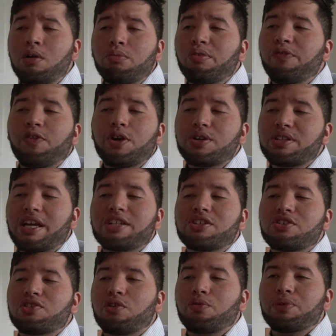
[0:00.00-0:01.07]
with hers i
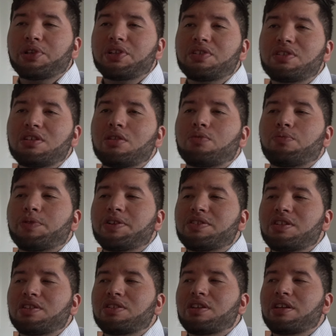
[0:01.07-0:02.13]
just don't really see the
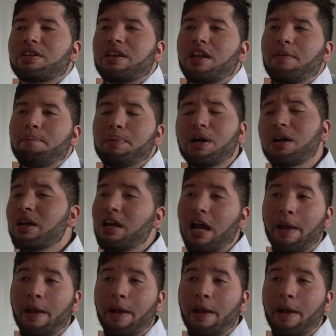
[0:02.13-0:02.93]
reason to get it but